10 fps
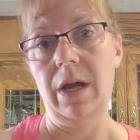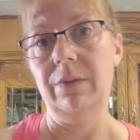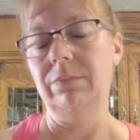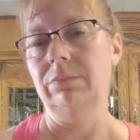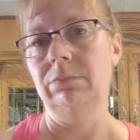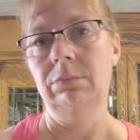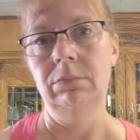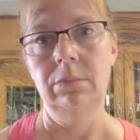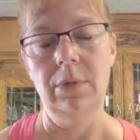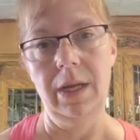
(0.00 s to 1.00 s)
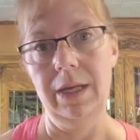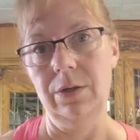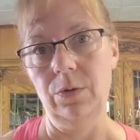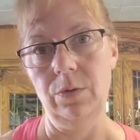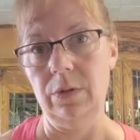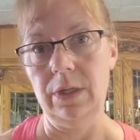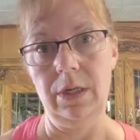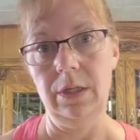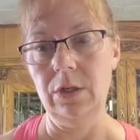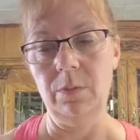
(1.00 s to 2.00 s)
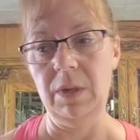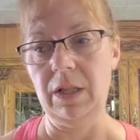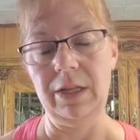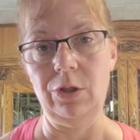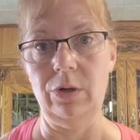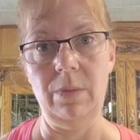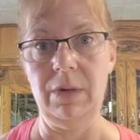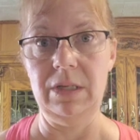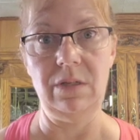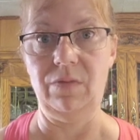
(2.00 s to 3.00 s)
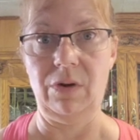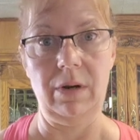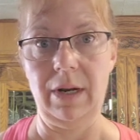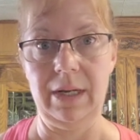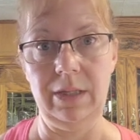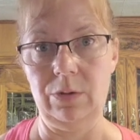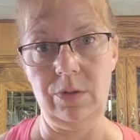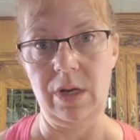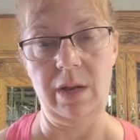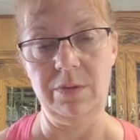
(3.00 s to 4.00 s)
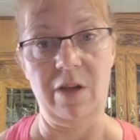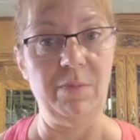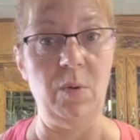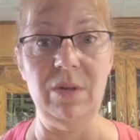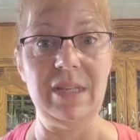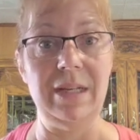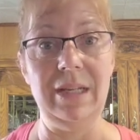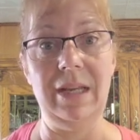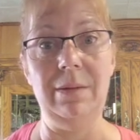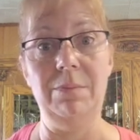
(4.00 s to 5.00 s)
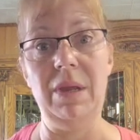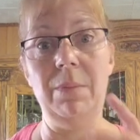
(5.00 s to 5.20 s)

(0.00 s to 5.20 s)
I had to Google it. It took me like 30 minutes to figure out how to get those knobs off, but once I did,